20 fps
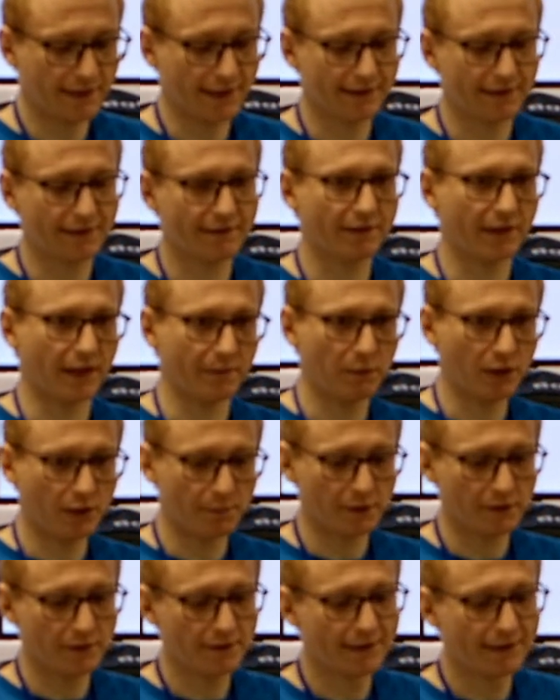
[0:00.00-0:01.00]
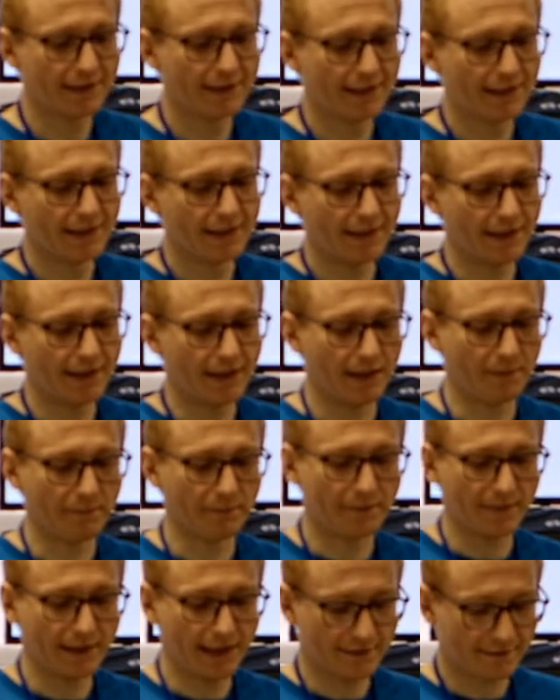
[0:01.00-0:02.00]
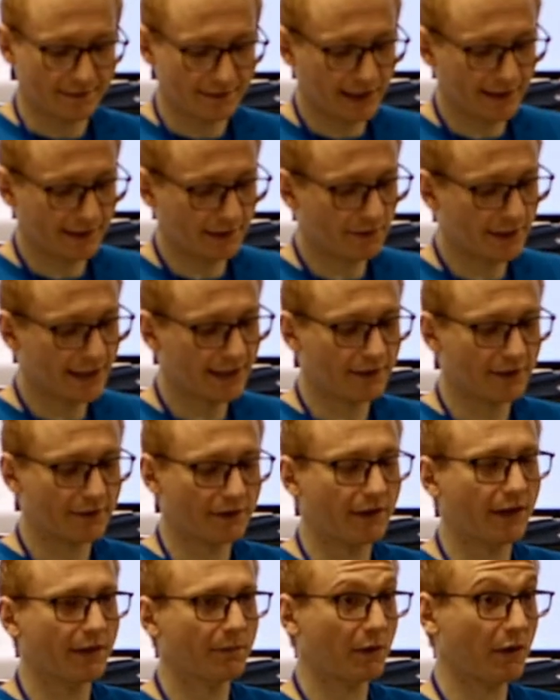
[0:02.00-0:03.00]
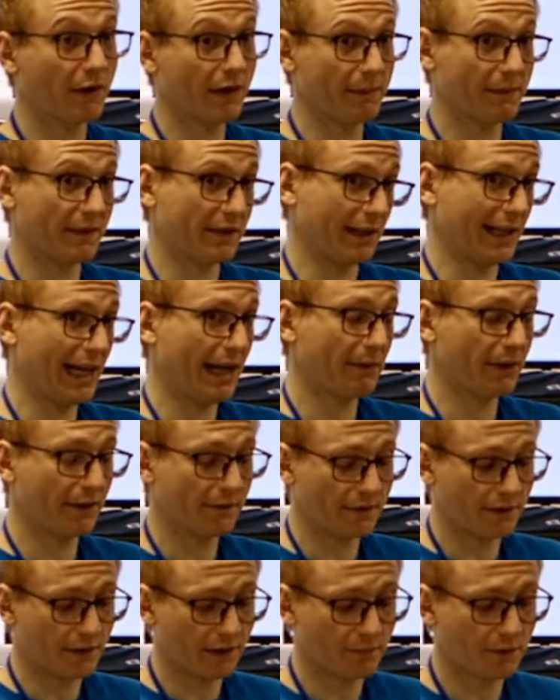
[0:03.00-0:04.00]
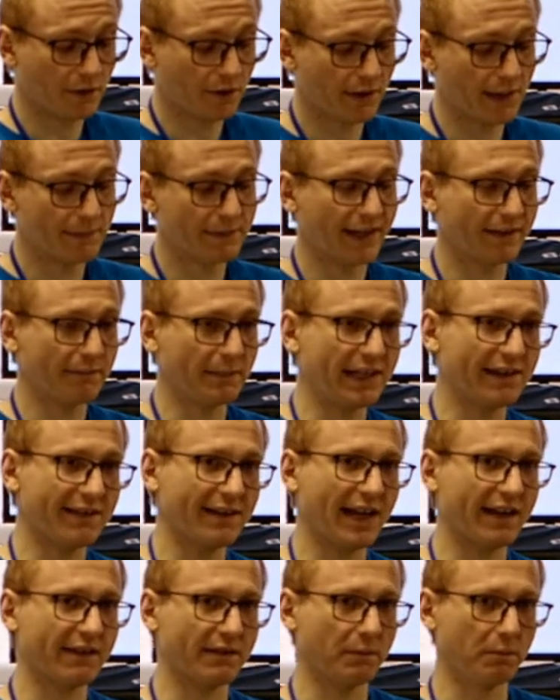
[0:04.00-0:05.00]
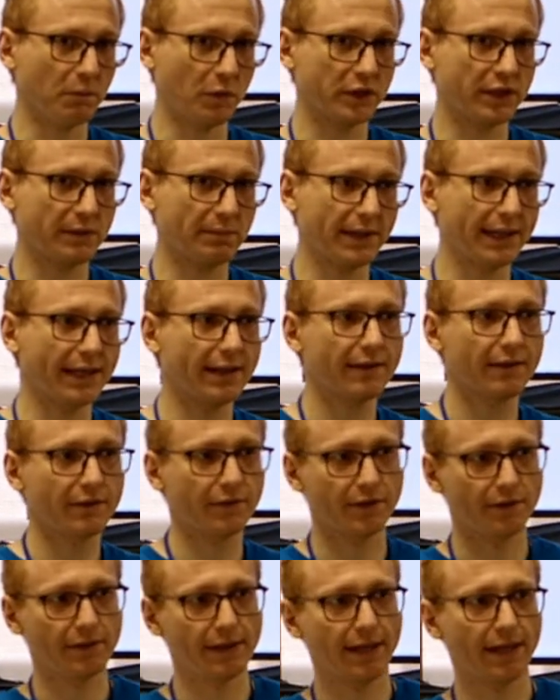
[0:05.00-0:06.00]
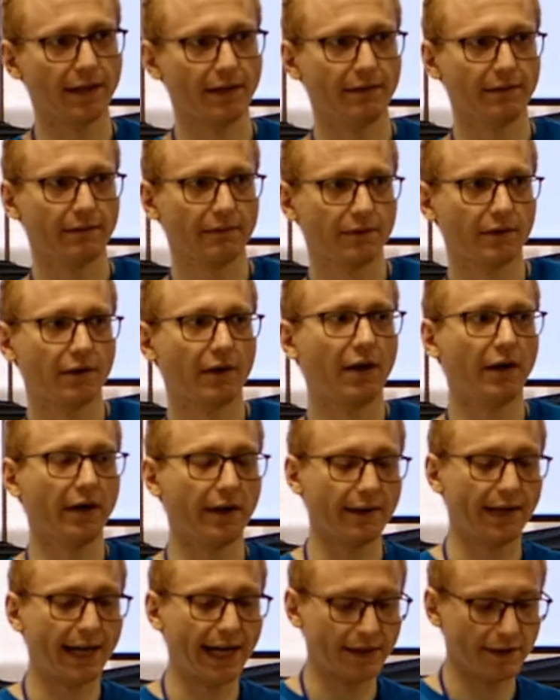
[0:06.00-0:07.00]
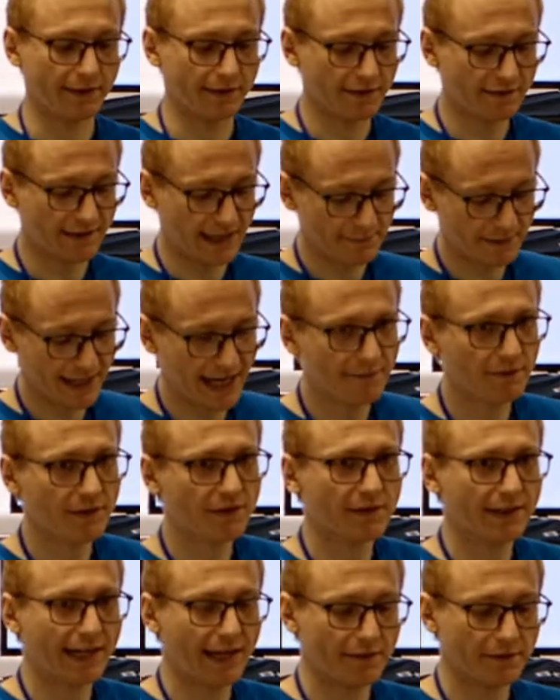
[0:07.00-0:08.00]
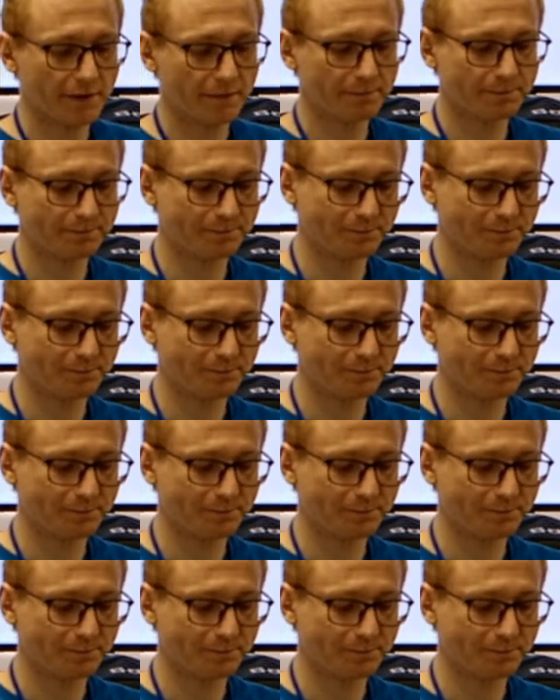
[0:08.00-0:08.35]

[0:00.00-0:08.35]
like this on mobile. Um, it's not a regular drawing program. It's a collaborative drawing program. That means it has multiplayer, so you can draw online on the same canvas together.